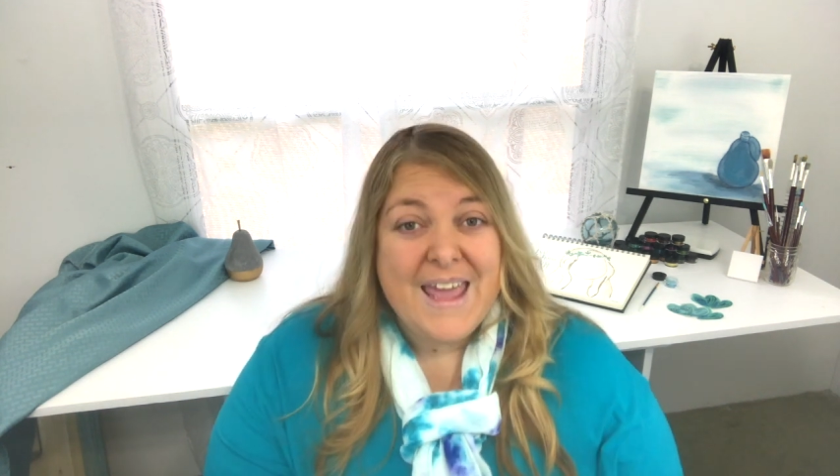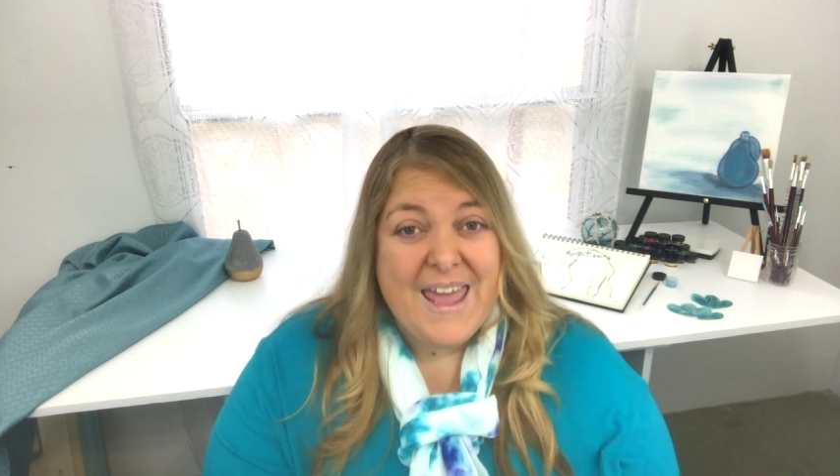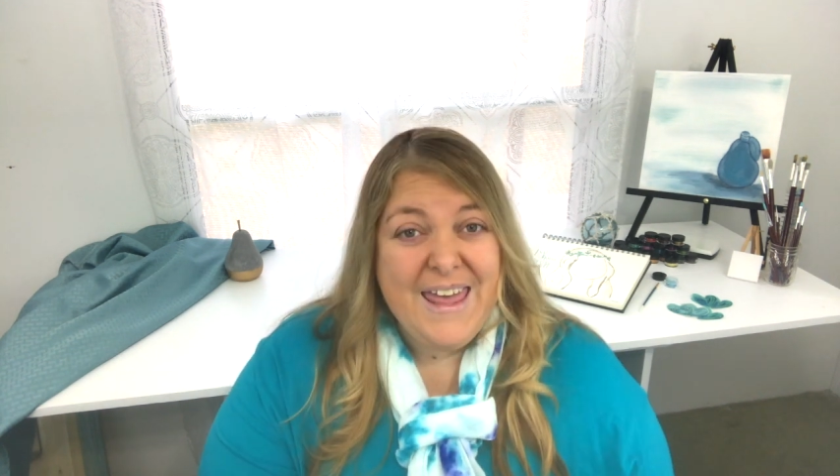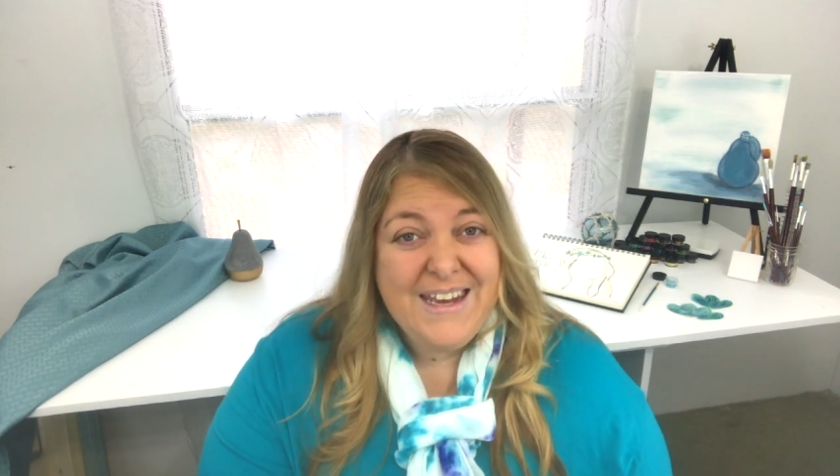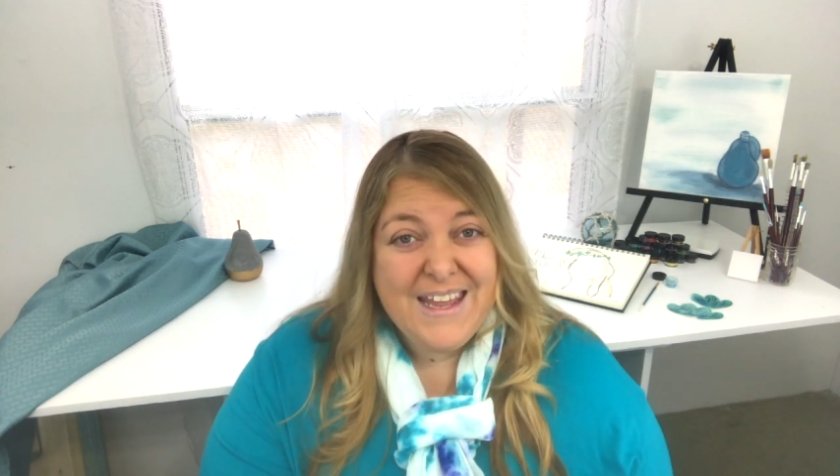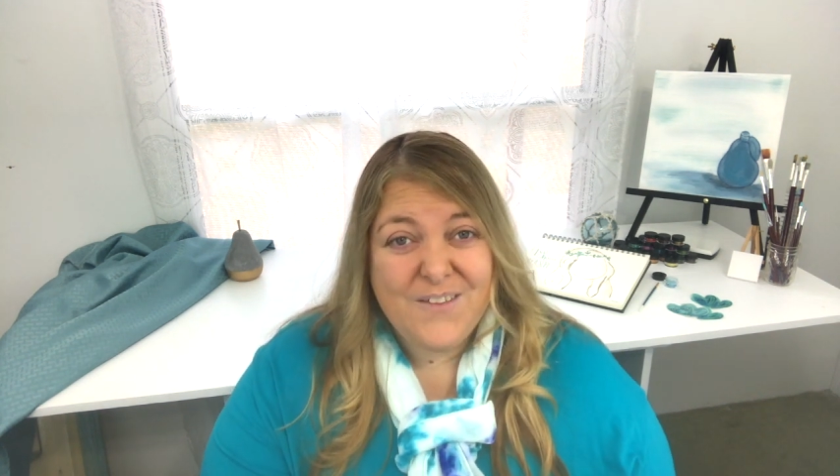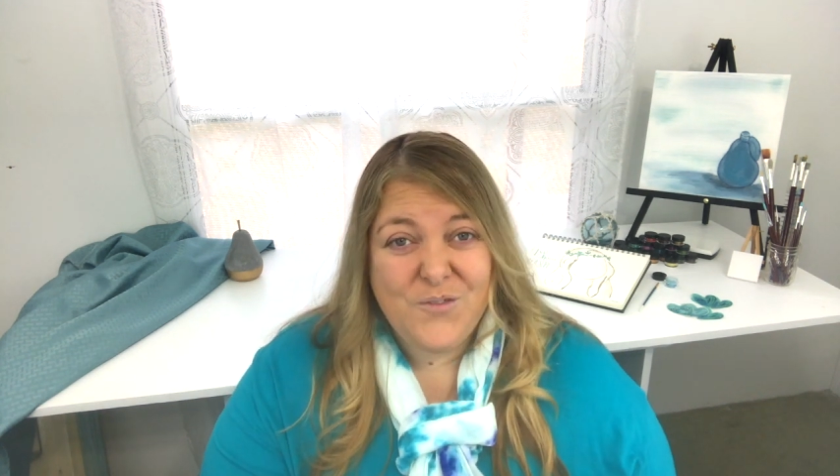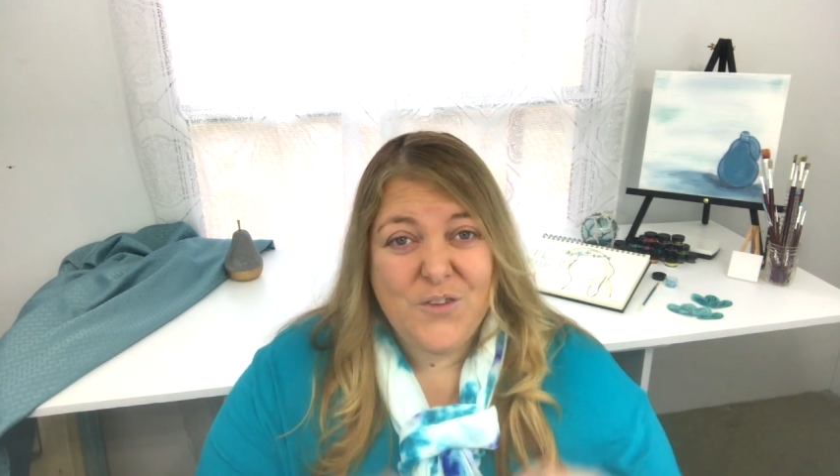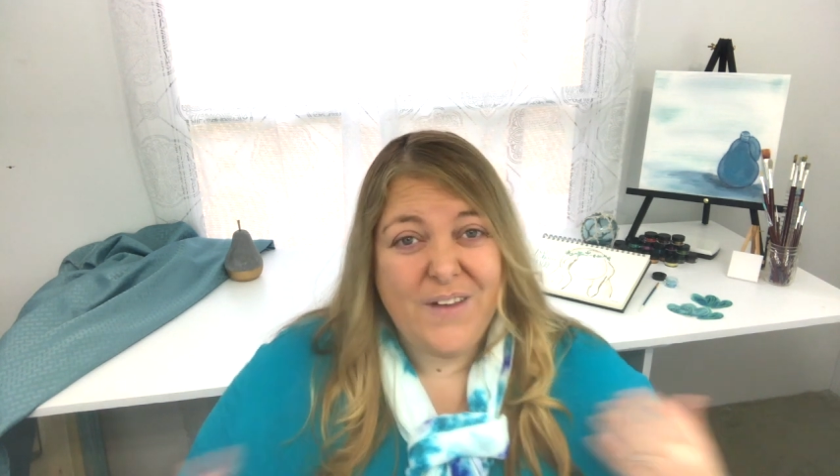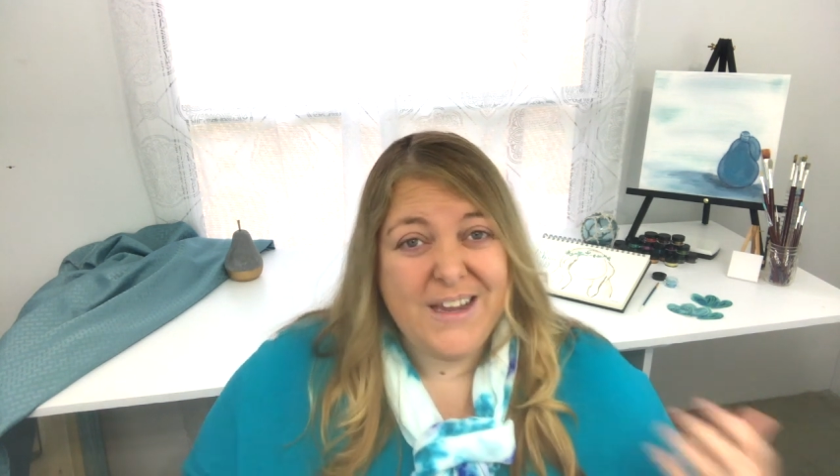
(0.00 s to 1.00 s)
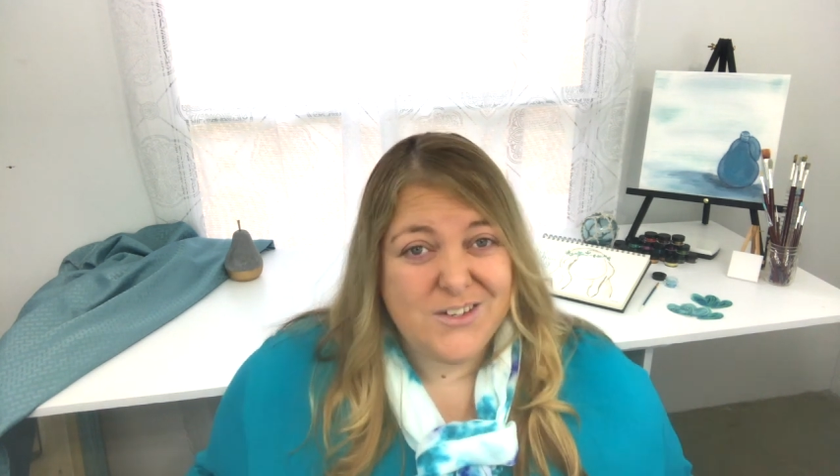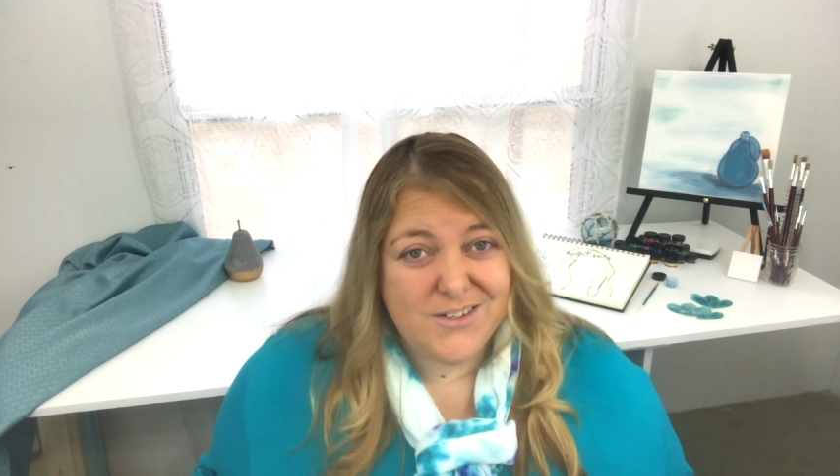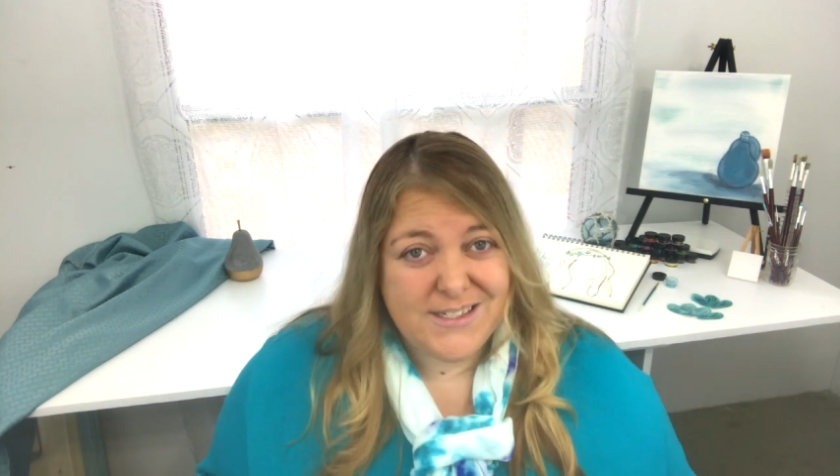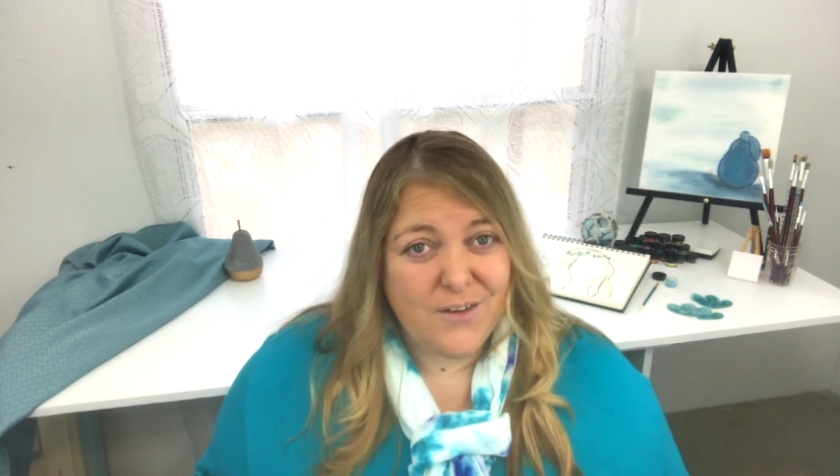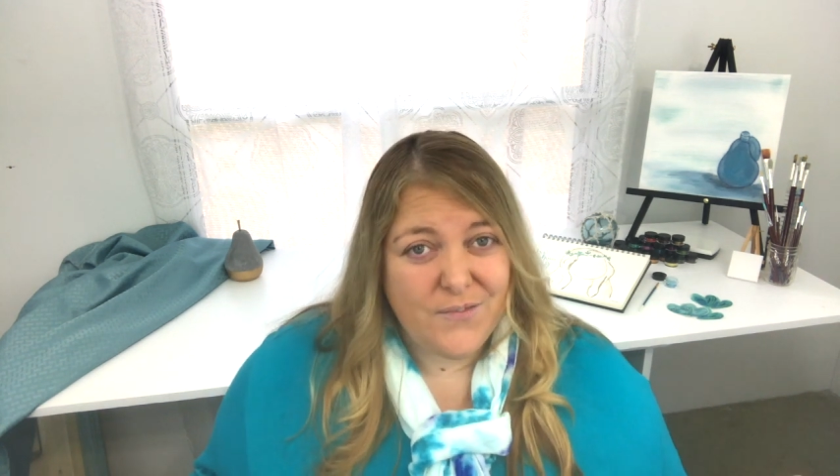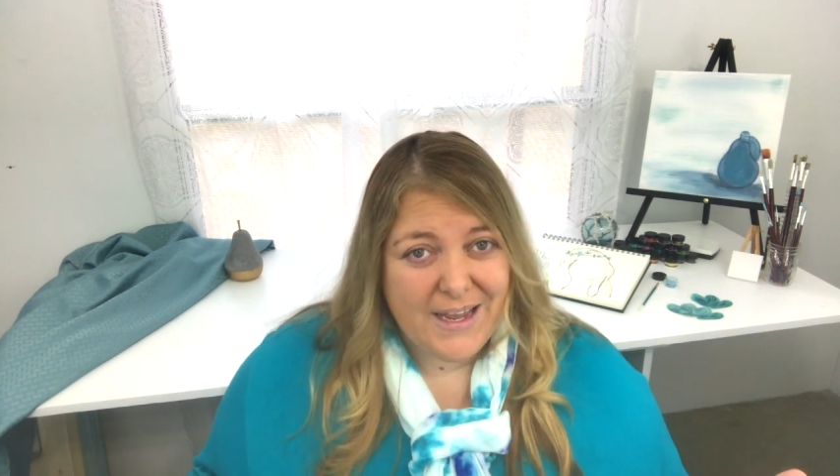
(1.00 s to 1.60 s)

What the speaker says: And if you find yourself